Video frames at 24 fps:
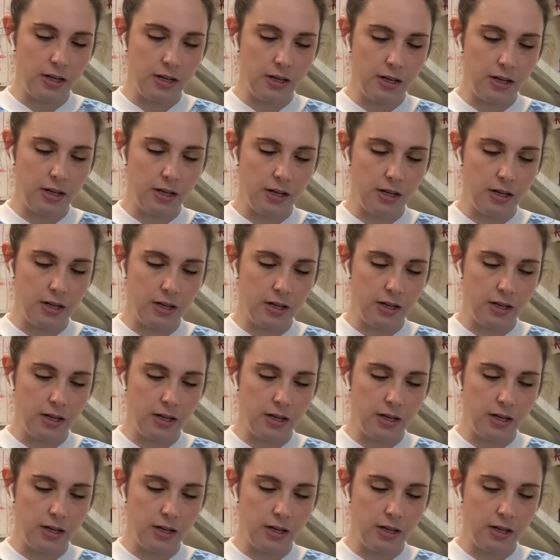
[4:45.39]
and have been
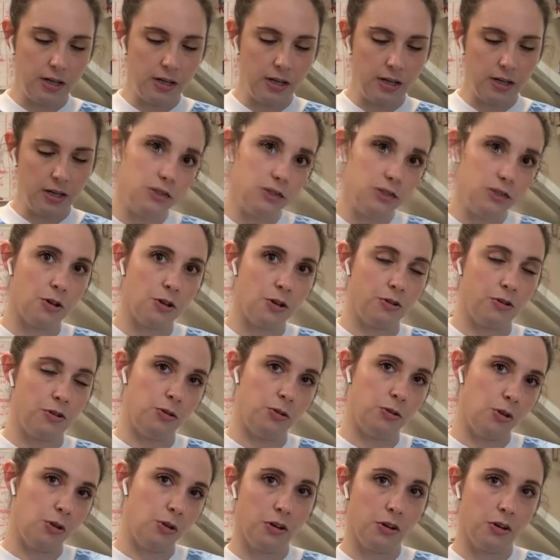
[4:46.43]
inactivated, so they're no
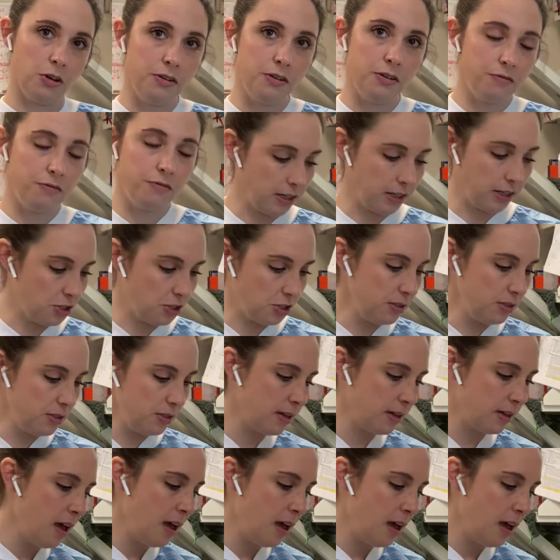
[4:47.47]
longer infectious.